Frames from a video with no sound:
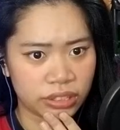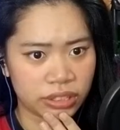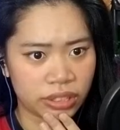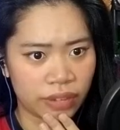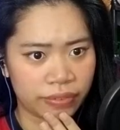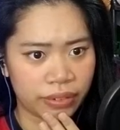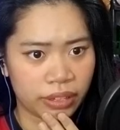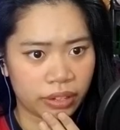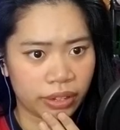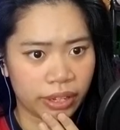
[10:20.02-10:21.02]
snuff.
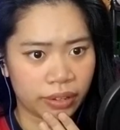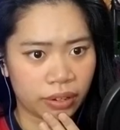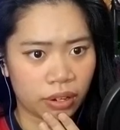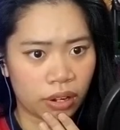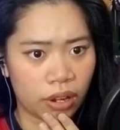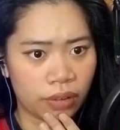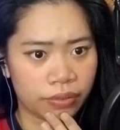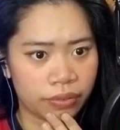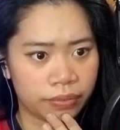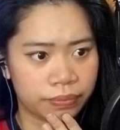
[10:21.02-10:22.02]
Okay. Off.
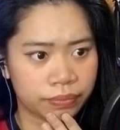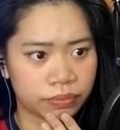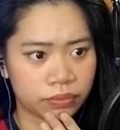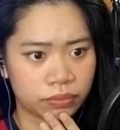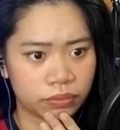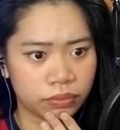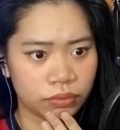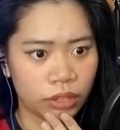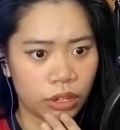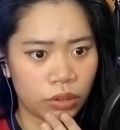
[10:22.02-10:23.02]

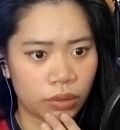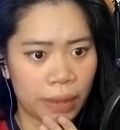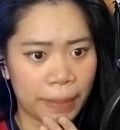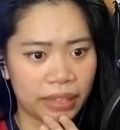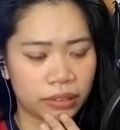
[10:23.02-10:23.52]
No, I meant